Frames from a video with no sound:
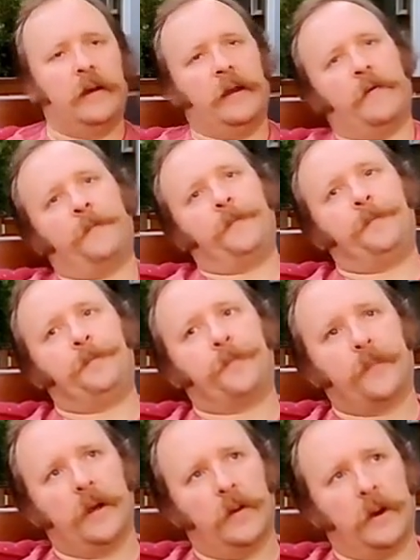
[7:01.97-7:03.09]
Now,
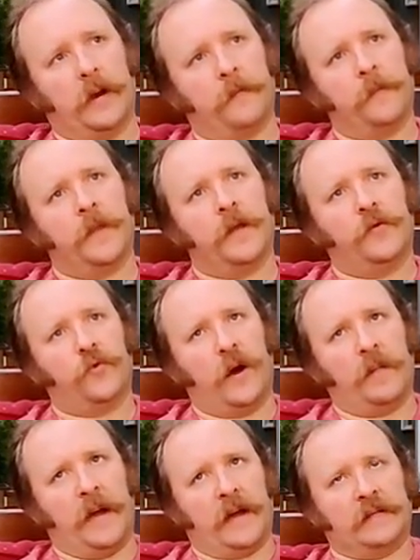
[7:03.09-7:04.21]
okay,
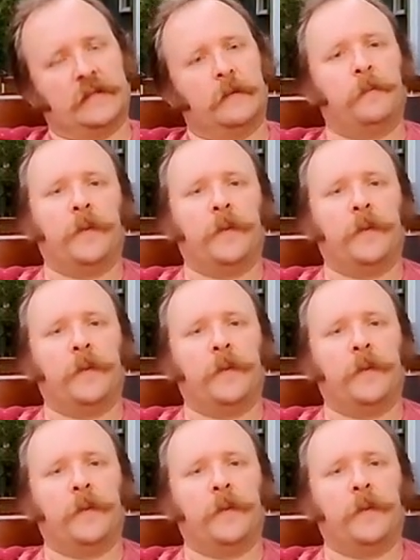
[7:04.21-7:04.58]
drawbacks.